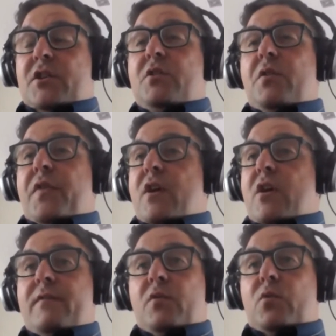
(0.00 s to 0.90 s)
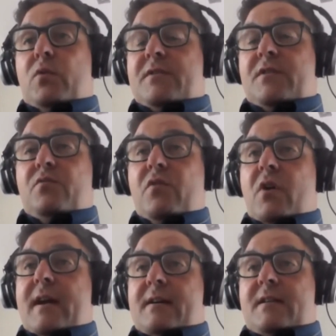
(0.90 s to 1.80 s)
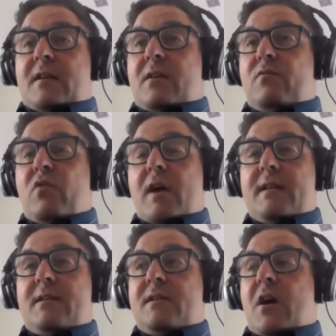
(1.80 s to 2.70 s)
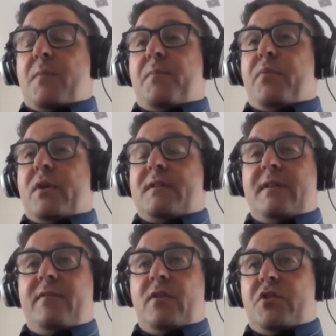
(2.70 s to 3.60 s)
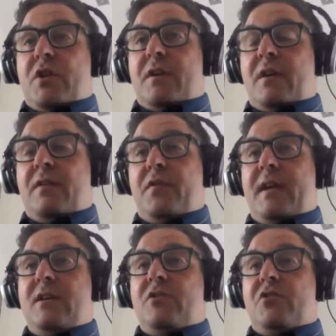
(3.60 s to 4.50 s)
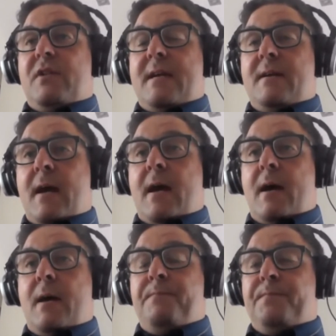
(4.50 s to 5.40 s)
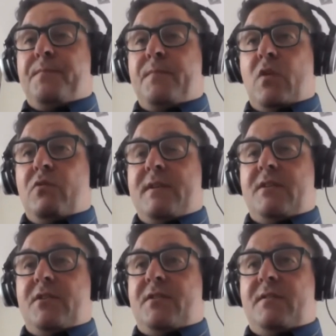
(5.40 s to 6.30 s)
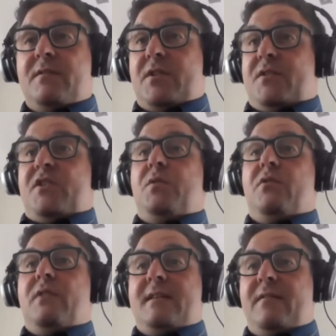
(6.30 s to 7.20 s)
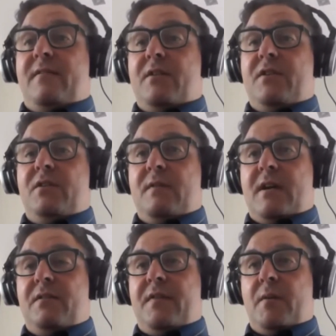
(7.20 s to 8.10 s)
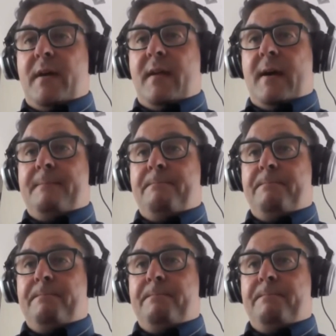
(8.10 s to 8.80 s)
do you think overall it's the right type of product evolution for the industry, or is it just too aggressive? How do you feel about that?